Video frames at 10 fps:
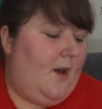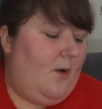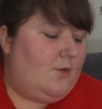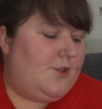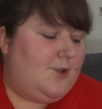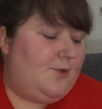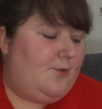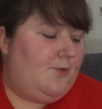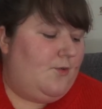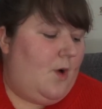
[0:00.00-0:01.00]

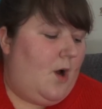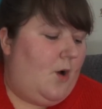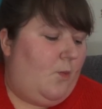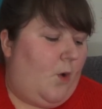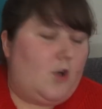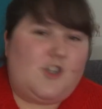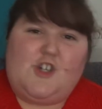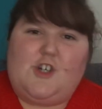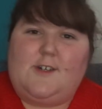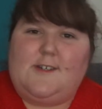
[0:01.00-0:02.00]
to
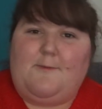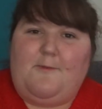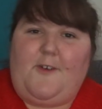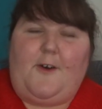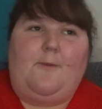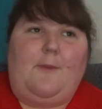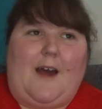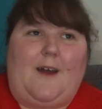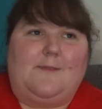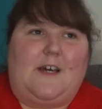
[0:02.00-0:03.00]
watch some film
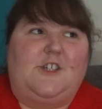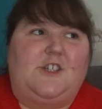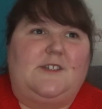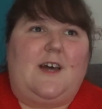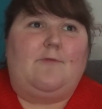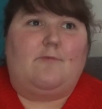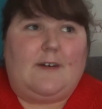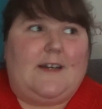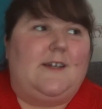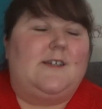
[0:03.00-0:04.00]
adaptations and
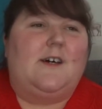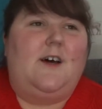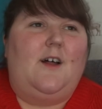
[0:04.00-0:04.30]
read